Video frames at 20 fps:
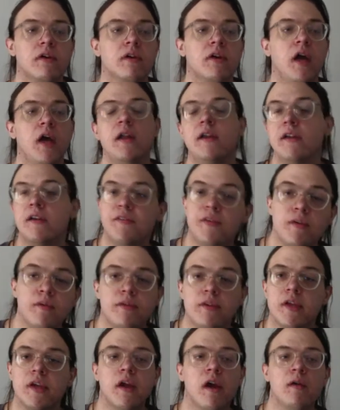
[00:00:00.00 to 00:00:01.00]
And if you
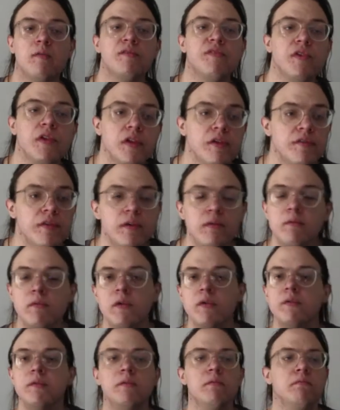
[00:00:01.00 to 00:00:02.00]
think I'm full of it,
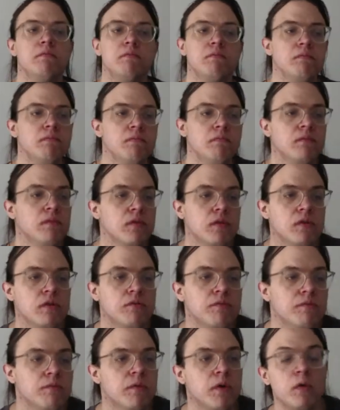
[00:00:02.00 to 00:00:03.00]
well,
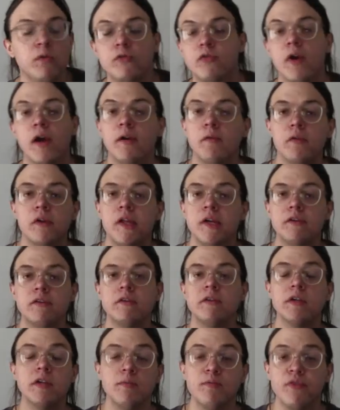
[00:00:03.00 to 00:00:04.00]
go Go try a
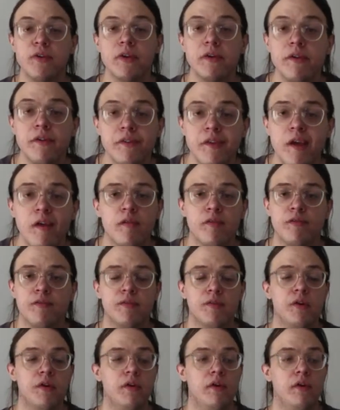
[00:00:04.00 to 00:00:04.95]
relationship for yourself.